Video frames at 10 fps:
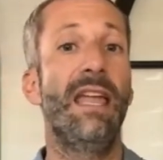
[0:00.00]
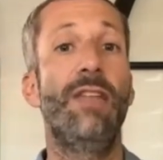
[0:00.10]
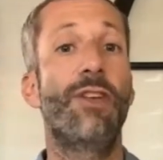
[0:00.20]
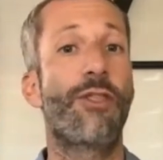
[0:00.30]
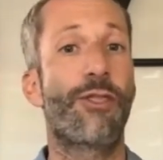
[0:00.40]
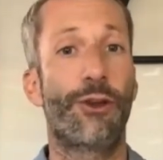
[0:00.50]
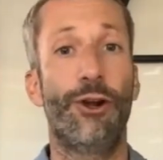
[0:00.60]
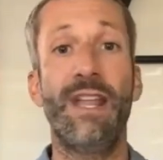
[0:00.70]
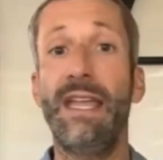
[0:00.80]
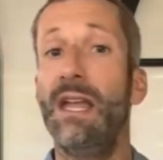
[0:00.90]
in the
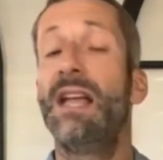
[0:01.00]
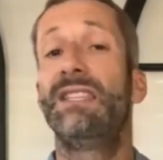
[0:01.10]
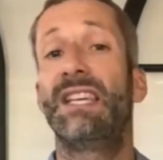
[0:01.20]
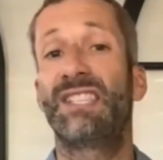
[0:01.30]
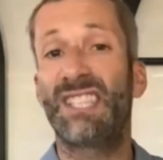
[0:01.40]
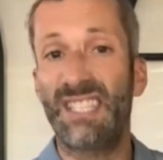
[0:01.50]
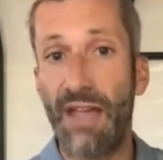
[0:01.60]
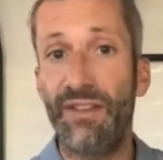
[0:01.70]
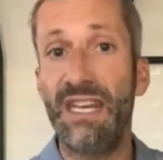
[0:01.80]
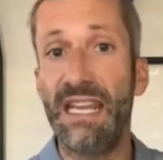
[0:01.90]
$30 to
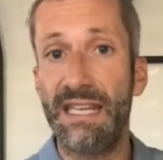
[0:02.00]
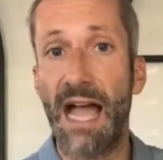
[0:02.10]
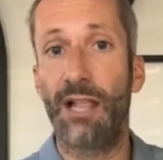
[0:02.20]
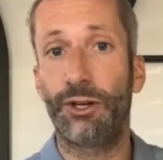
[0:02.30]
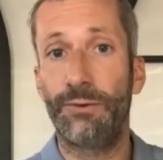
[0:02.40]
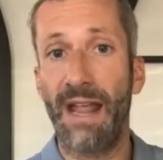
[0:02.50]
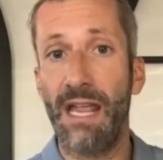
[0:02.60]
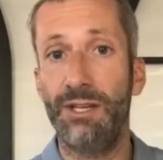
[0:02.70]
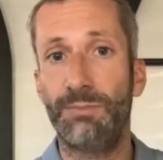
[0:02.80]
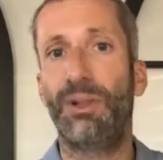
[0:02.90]
$70
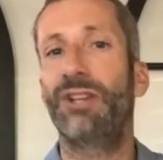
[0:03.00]
range.